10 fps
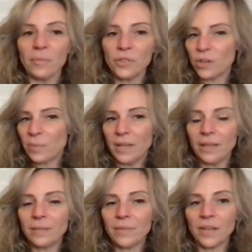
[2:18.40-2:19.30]
trippy,
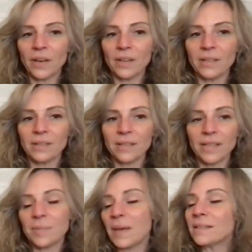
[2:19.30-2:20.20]
because
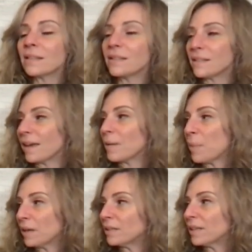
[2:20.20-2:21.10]
it's basically saying
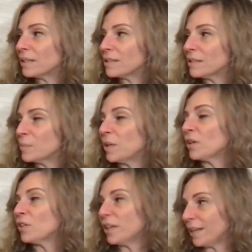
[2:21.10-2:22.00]
abundance is being
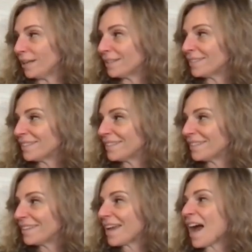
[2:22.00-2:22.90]
greedy,
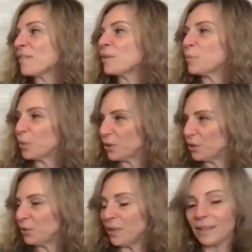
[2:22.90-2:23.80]
having more
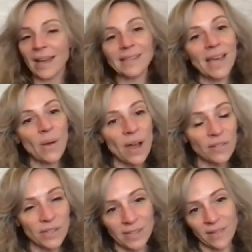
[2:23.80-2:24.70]
than you need. That's how I
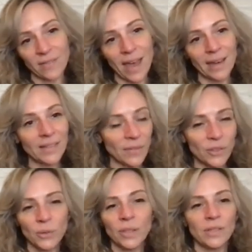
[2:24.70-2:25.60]
received that after
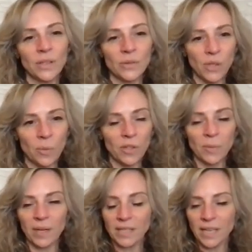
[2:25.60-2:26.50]
doing, you know, so much
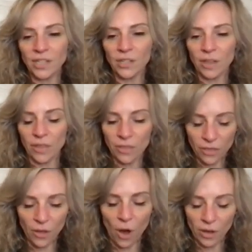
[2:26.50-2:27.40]
meditation and
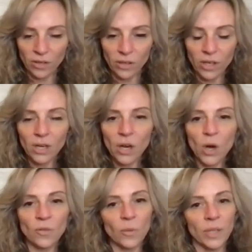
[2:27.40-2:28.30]
thought
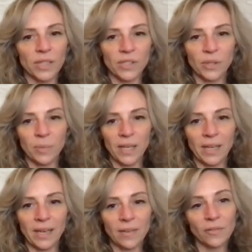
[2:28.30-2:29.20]
over what this should
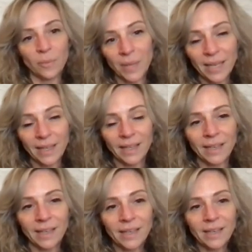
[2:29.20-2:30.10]
be. And for me,
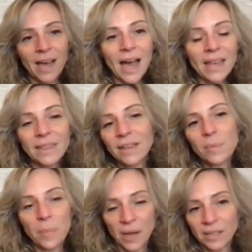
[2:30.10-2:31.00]
I think
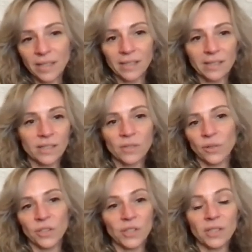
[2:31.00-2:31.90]
abundance is
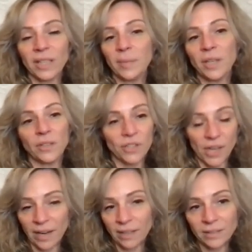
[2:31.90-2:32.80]
really just claiming your
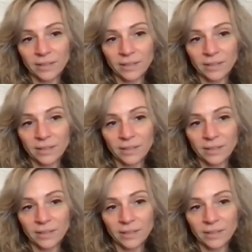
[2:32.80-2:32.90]
share.